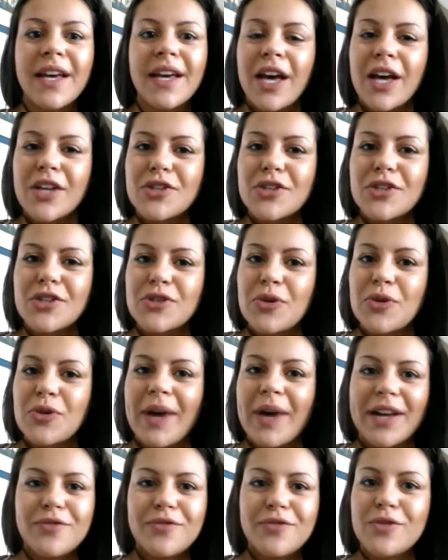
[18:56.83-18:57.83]
So
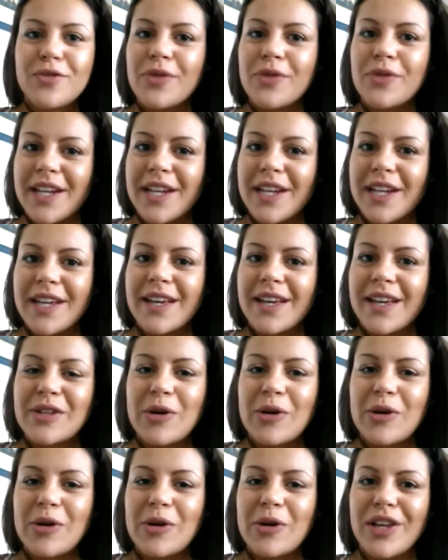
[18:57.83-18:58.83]
mindful eating has
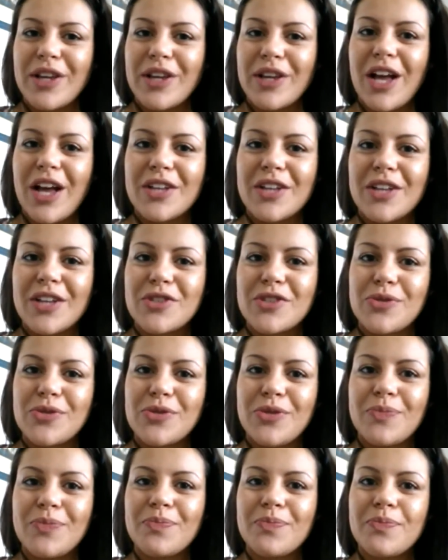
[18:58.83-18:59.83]
helped me a lot
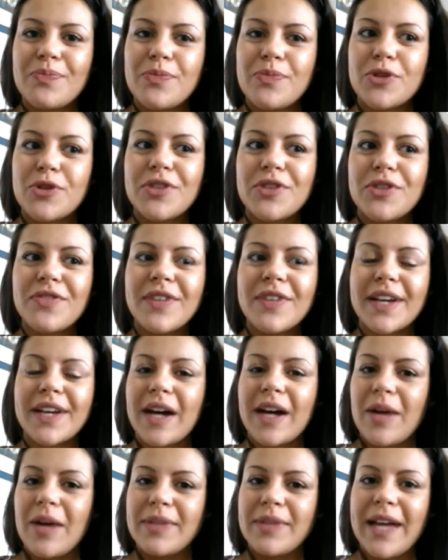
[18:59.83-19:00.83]
to sort of
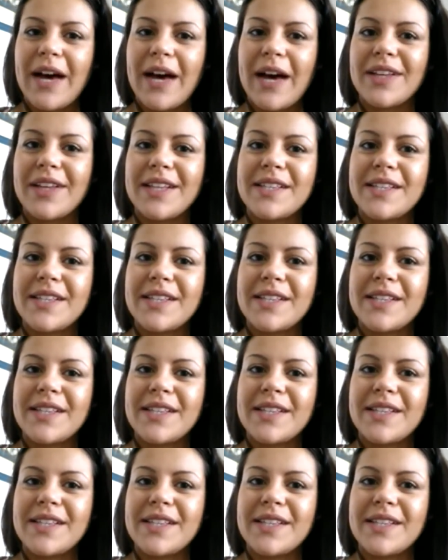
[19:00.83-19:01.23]
calm down and